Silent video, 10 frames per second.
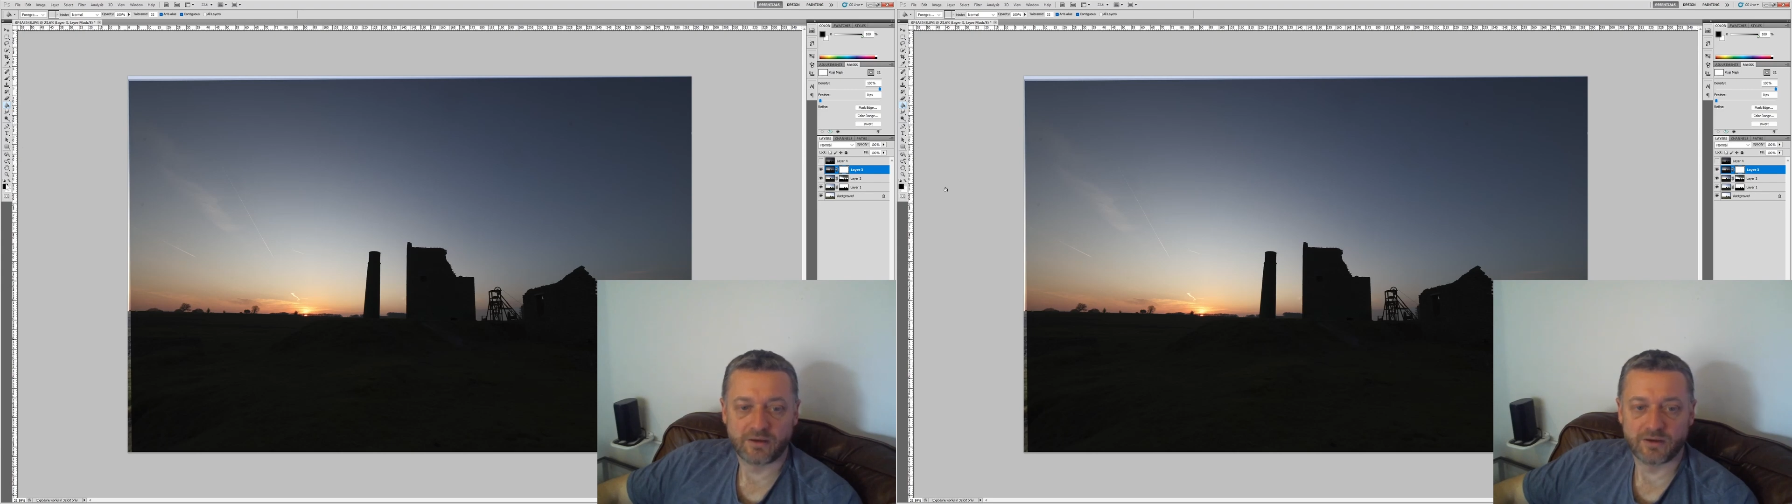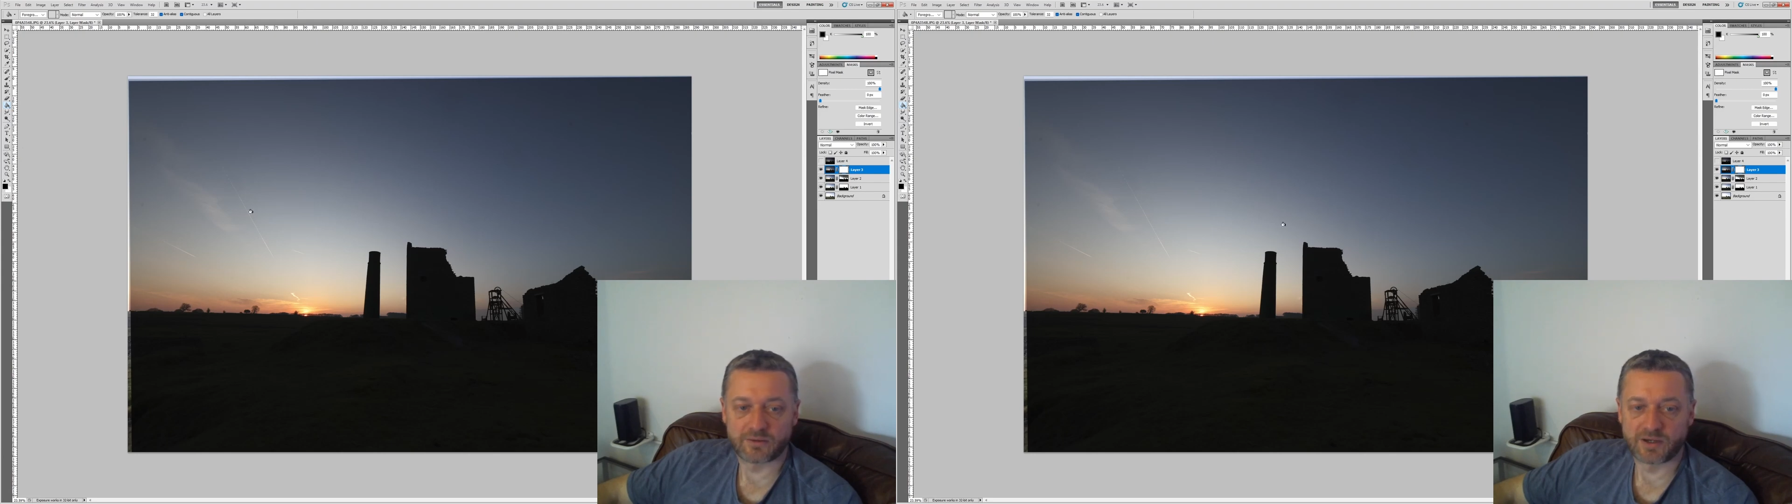
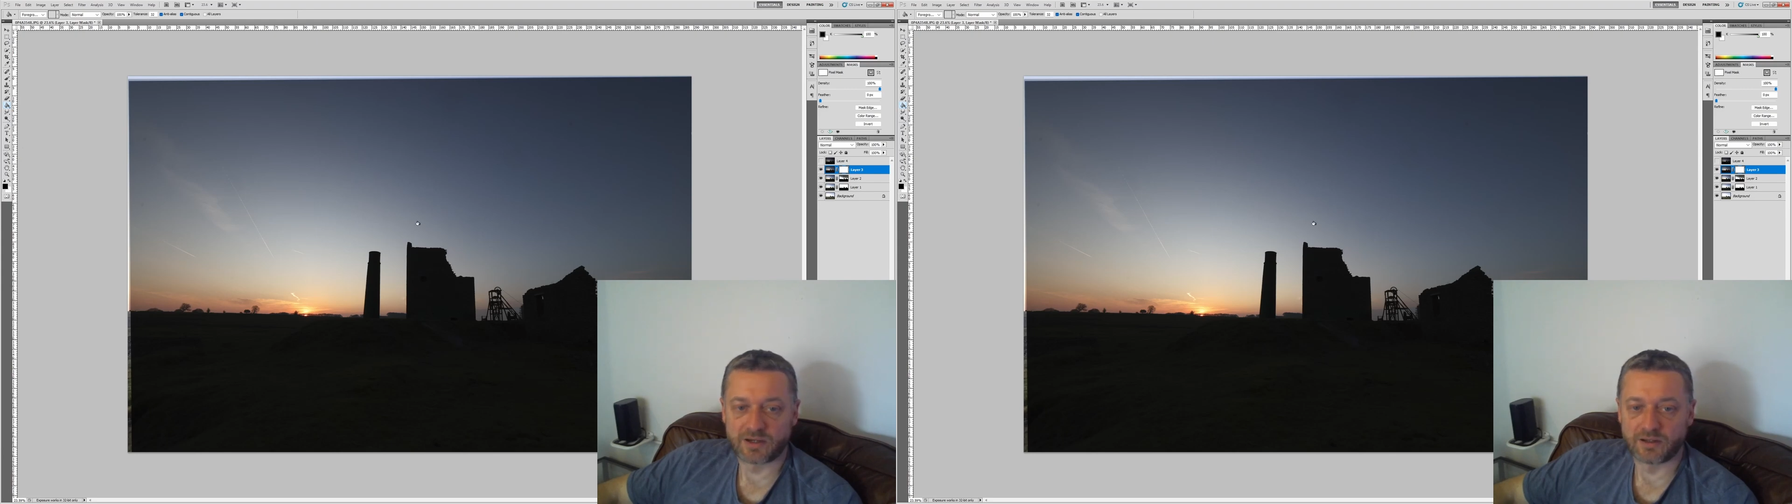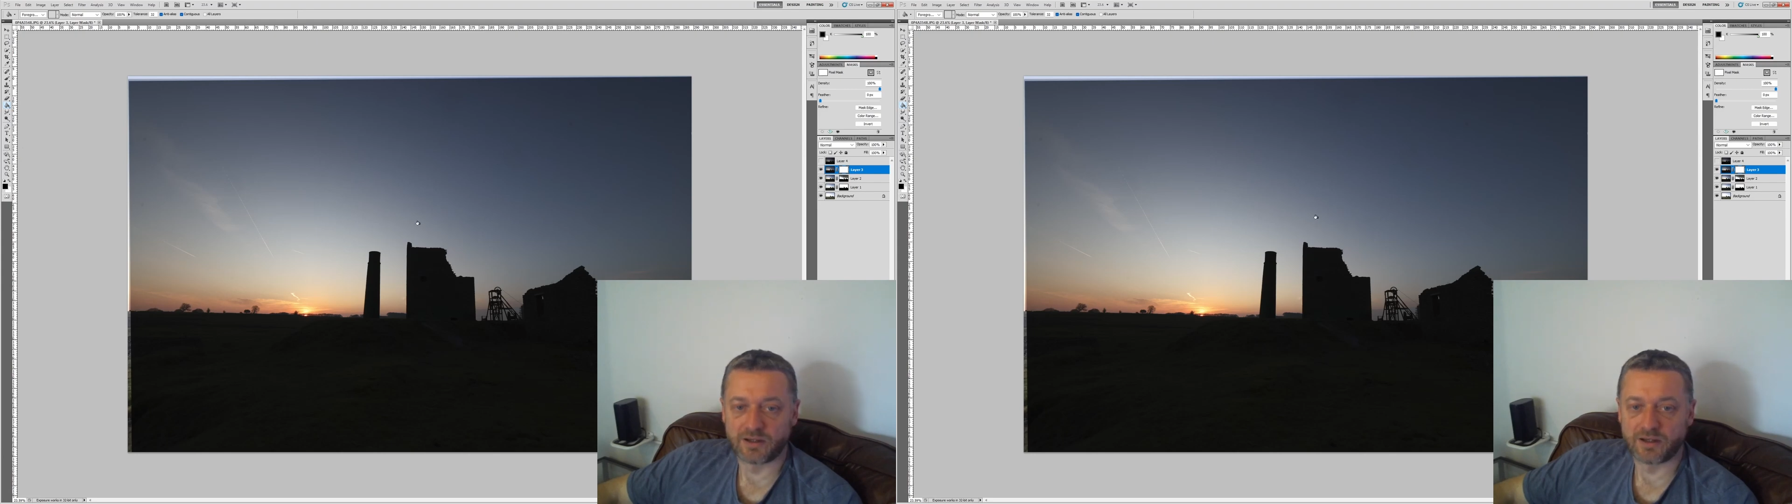as my
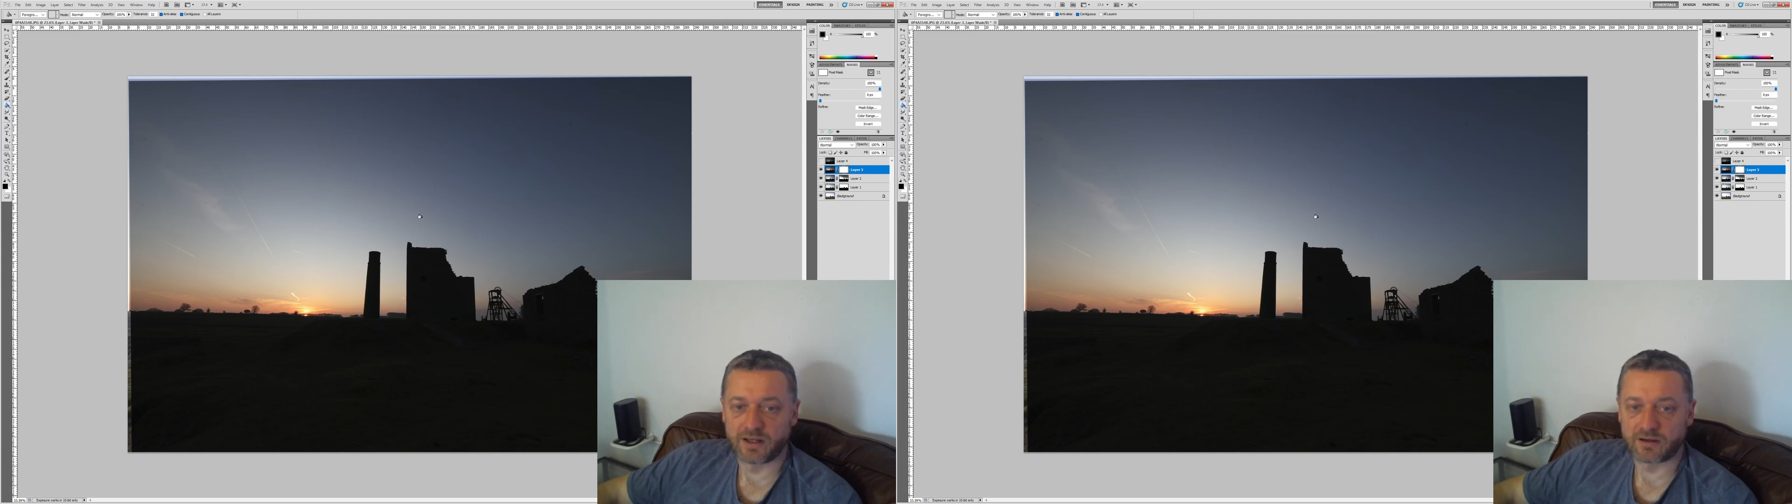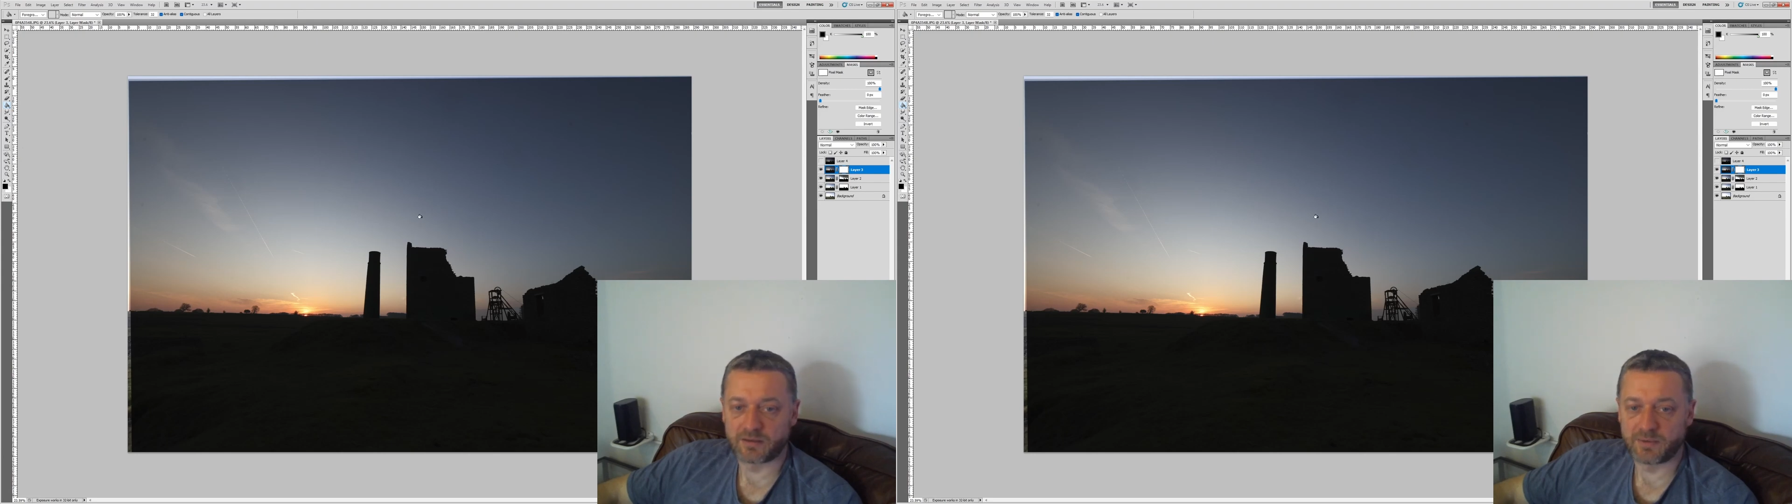color,
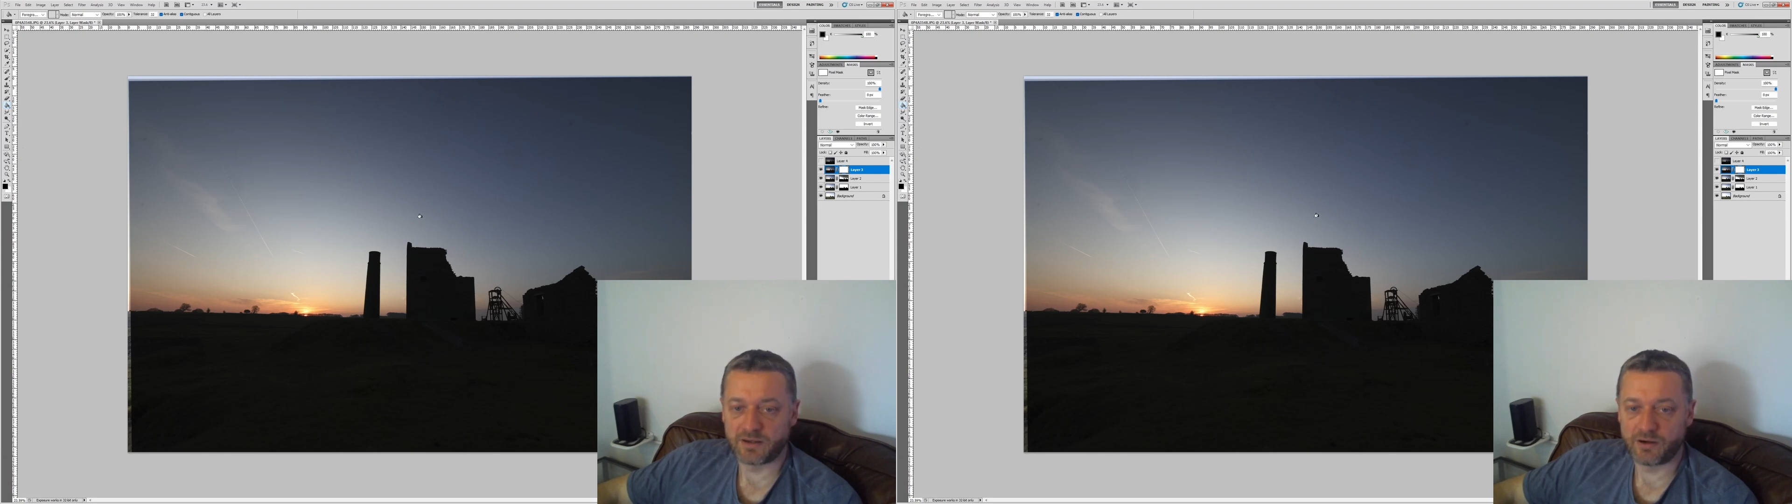and I'm going to paint the